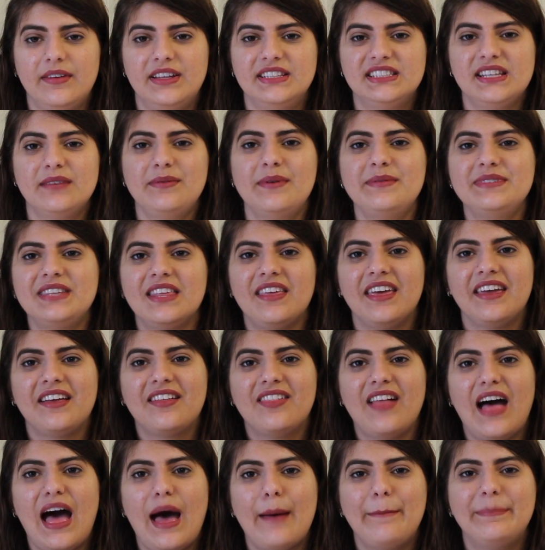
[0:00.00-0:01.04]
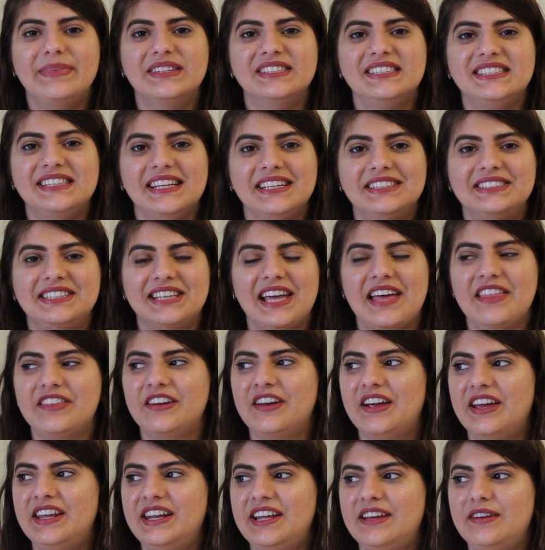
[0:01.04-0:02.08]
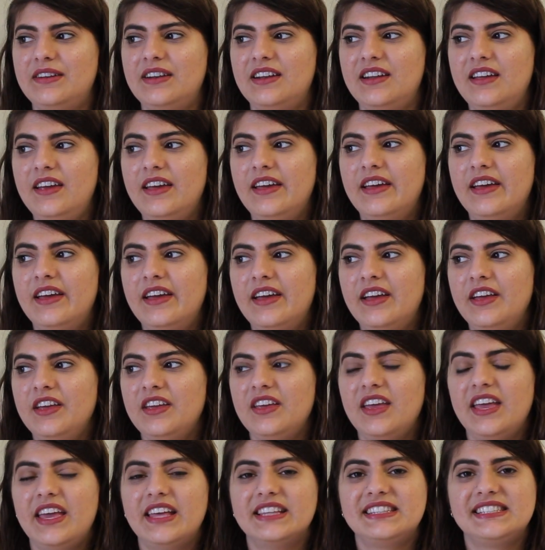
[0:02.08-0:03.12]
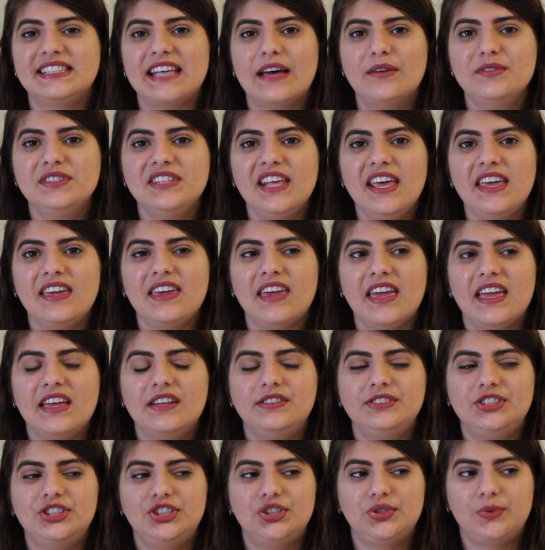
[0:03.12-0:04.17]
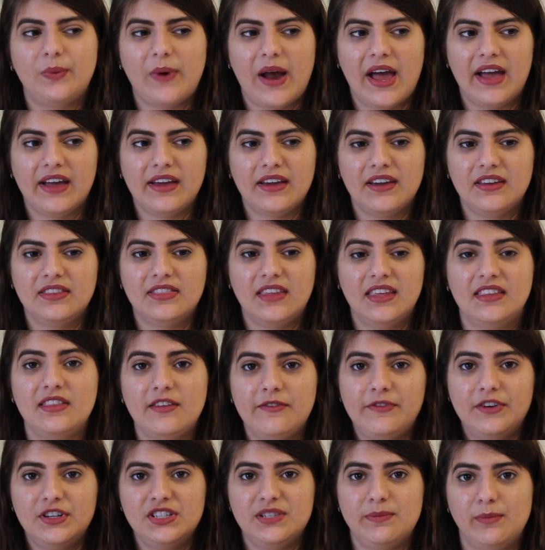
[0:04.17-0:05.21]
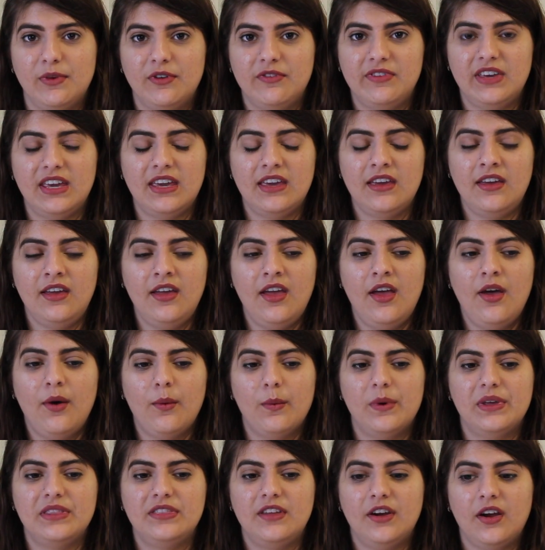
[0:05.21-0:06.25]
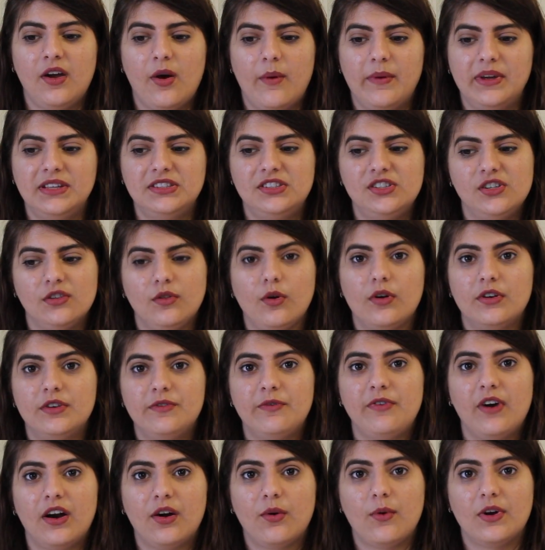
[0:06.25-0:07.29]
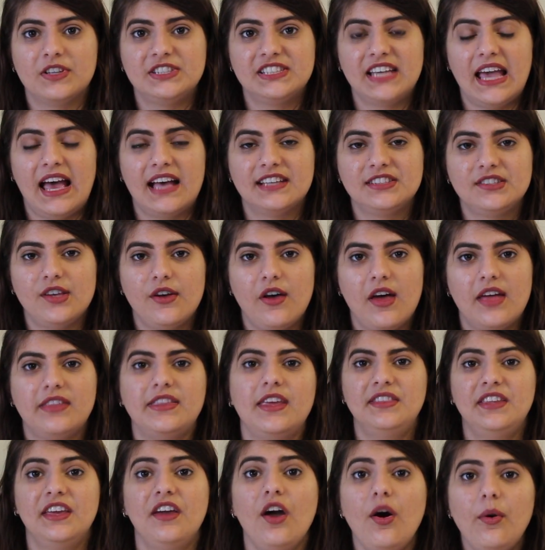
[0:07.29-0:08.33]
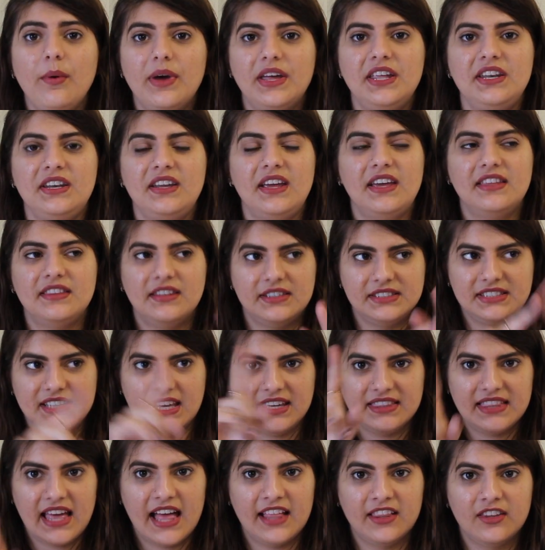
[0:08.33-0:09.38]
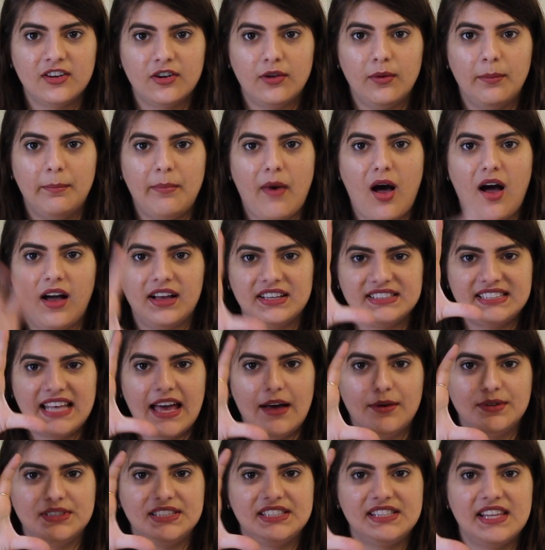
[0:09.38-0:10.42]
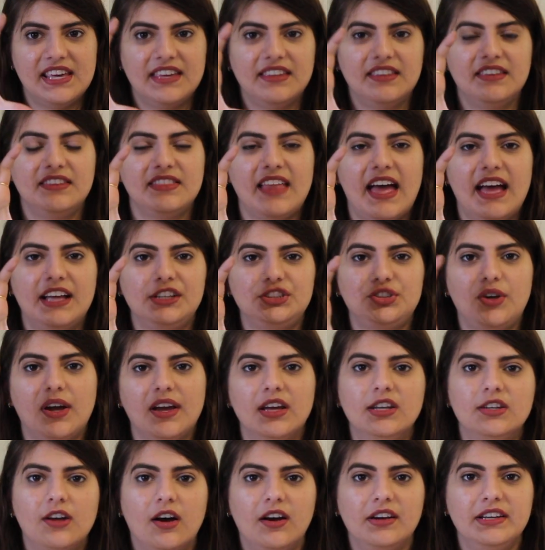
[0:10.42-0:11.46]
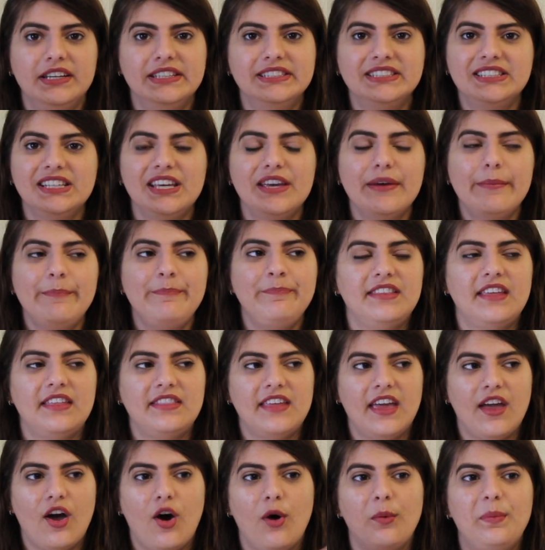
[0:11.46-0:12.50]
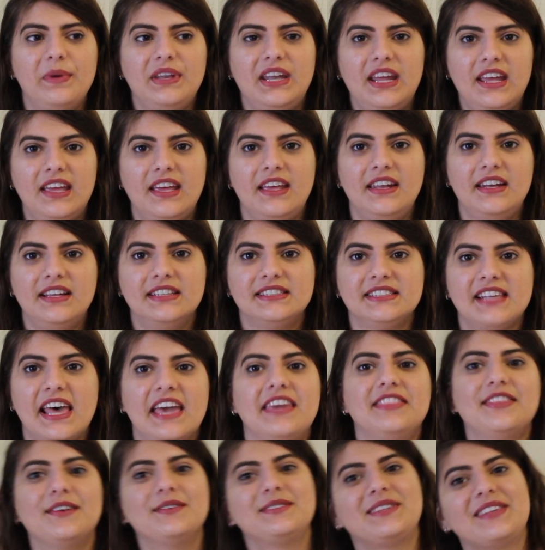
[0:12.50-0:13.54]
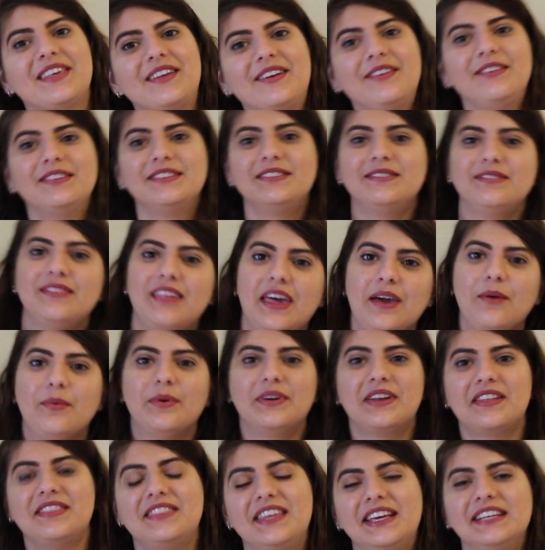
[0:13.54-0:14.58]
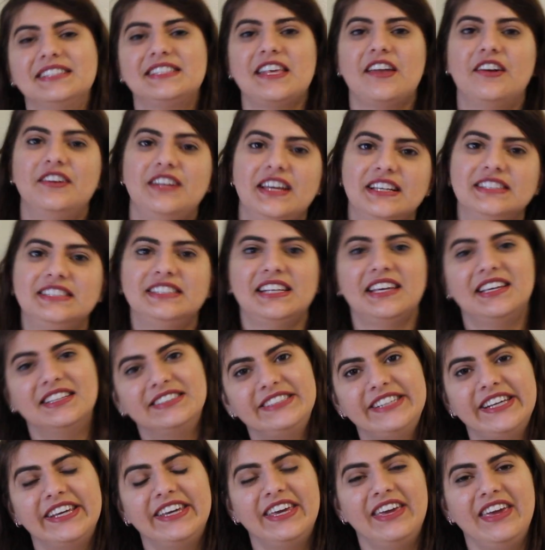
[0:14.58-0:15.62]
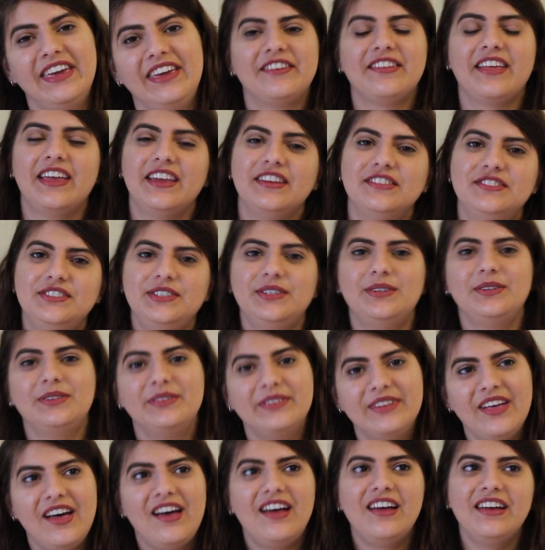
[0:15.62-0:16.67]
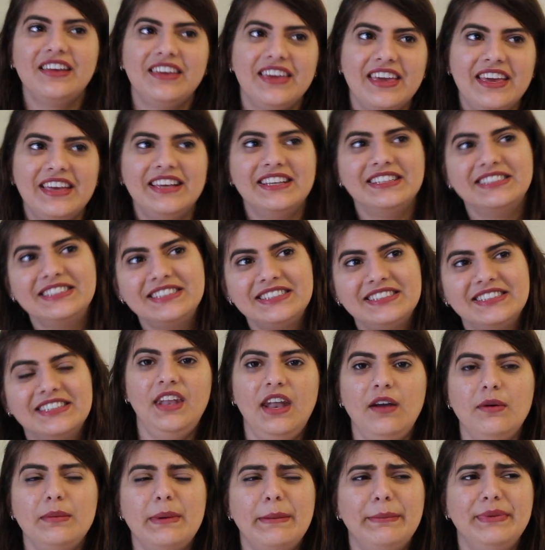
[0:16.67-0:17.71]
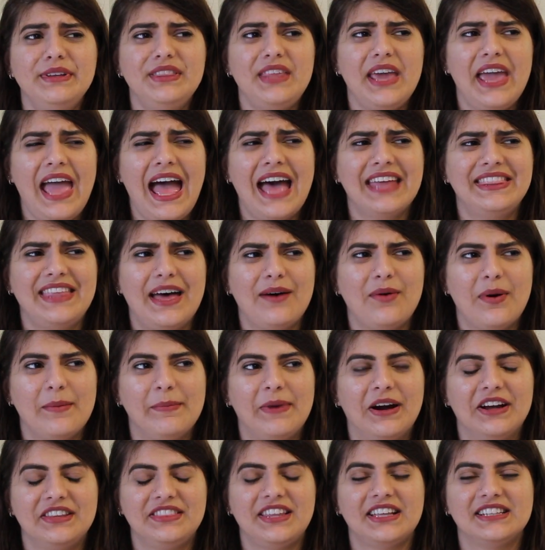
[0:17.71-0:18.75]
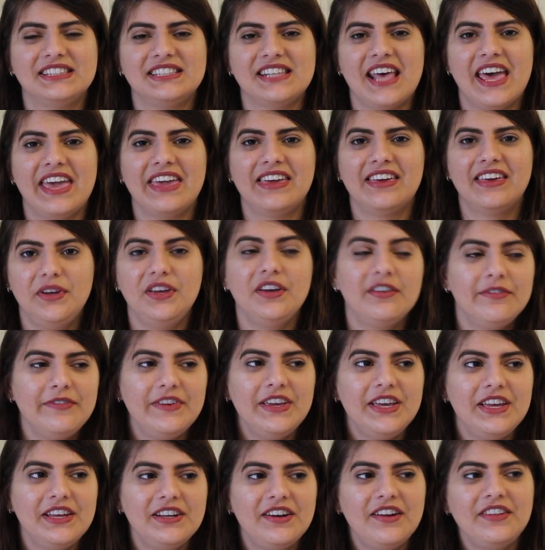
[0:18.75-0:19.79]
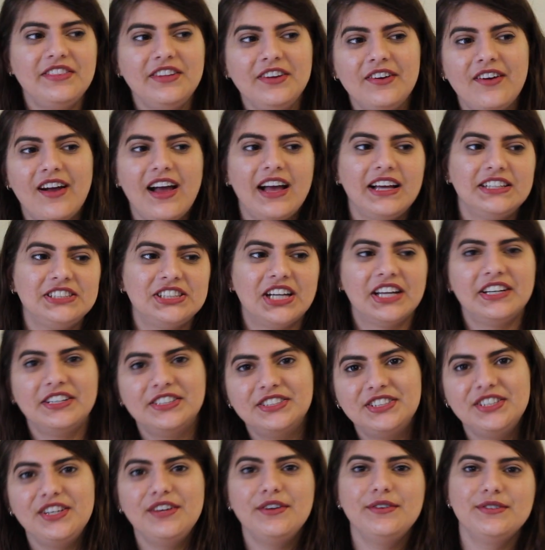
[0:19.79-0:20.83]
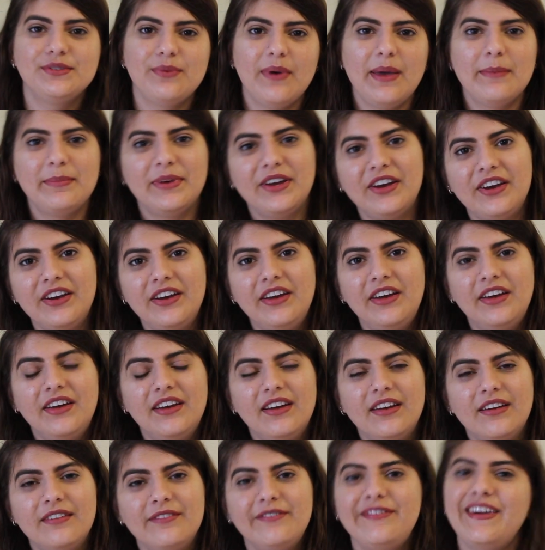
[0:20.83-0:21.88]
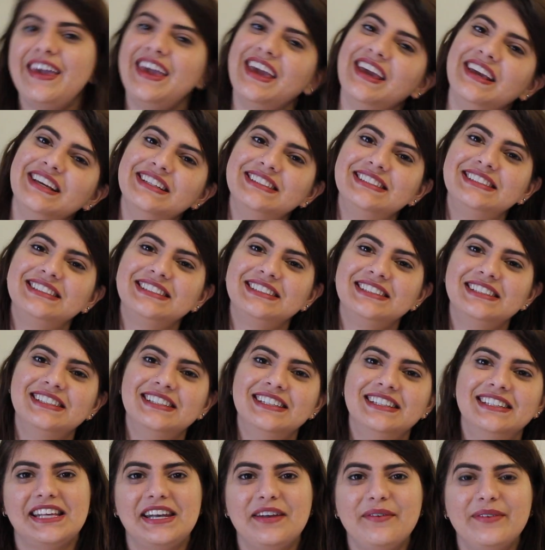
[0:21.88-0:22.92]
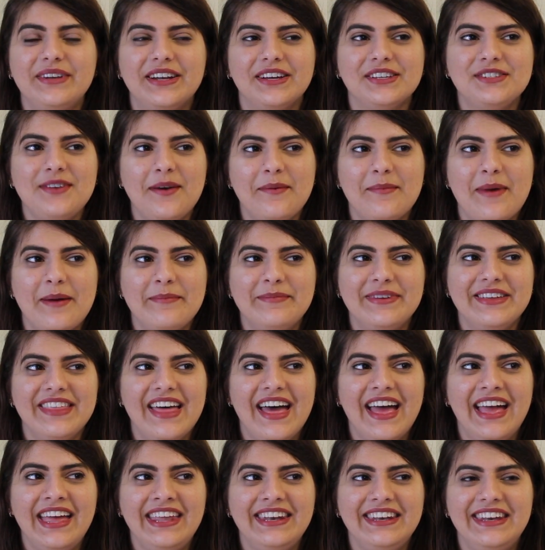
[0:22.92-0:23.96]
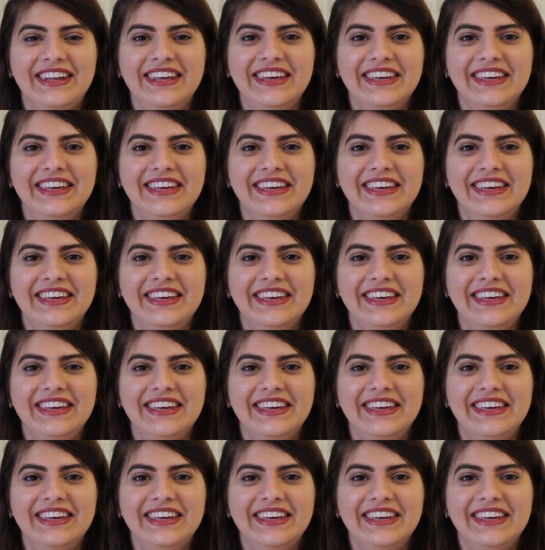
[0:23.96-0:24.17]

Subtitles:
Sometimes they like clap and sing together, and it sounds like in Shrek, in the first movie, when they're going to Lord Farquaad's castle, and then they go in and it's like that little box house thing that Shrek and Donkey see, and then they open it and it's like those little like wooden things that are dancing and singing. They're like, "Do luck is," and I remember they had that one part that's like, "Put your feet on the grass, shine your shoes, wipe your face." Does anyone else remember that?